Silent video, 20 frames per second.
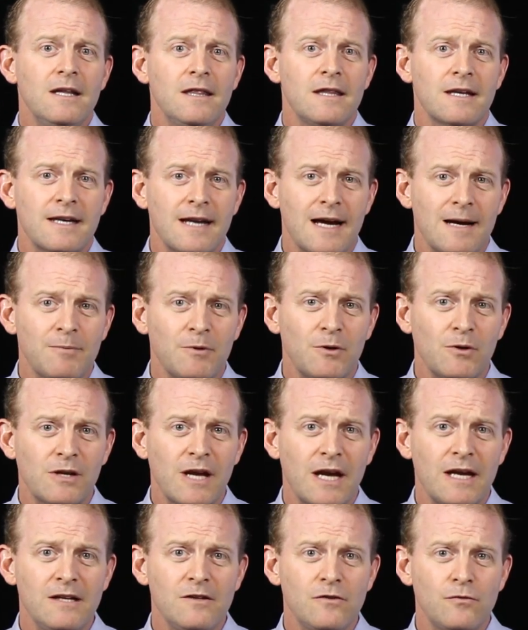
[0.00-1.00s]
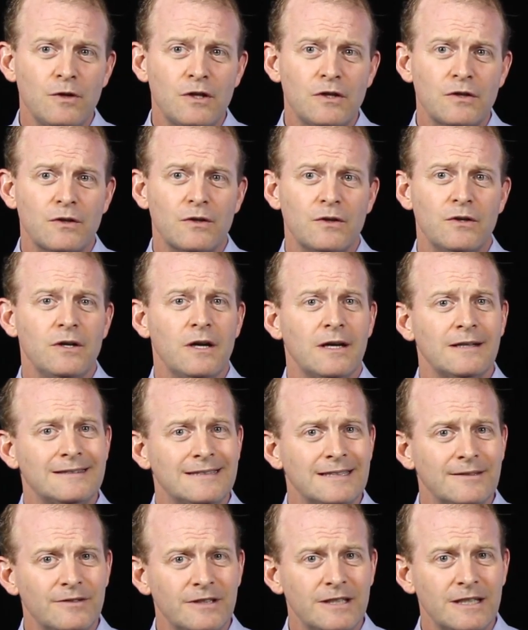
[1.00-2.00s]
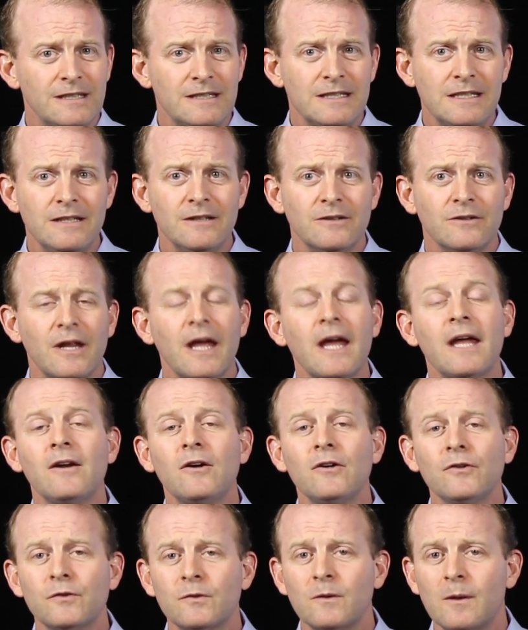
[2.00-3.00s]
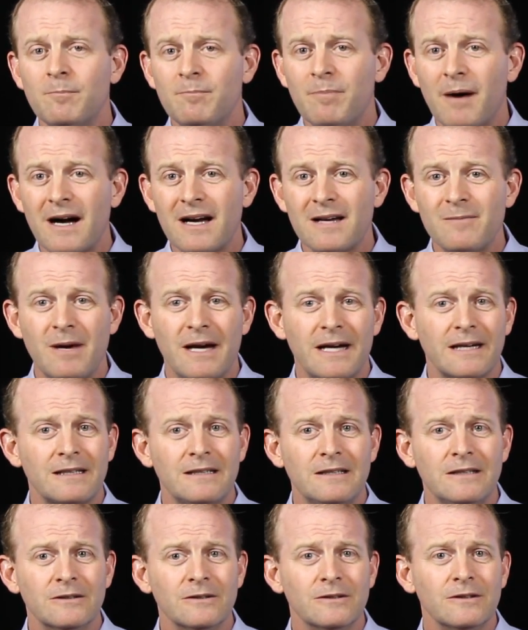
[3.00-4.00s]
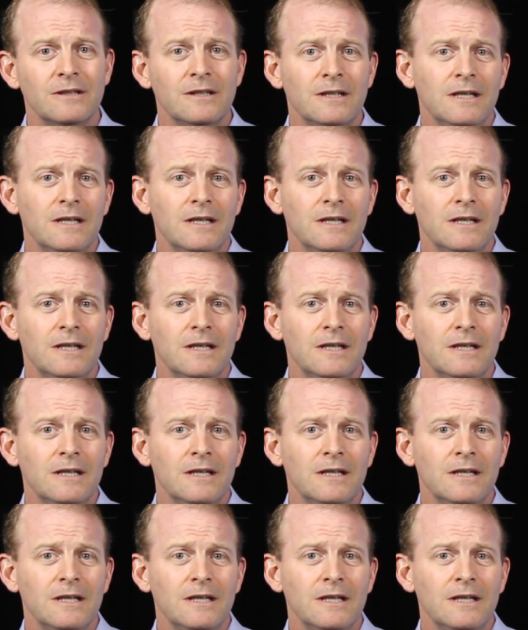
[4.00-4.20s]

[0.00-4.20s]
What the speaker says: the capital gains return, a dividend yield, and also a buyback yield.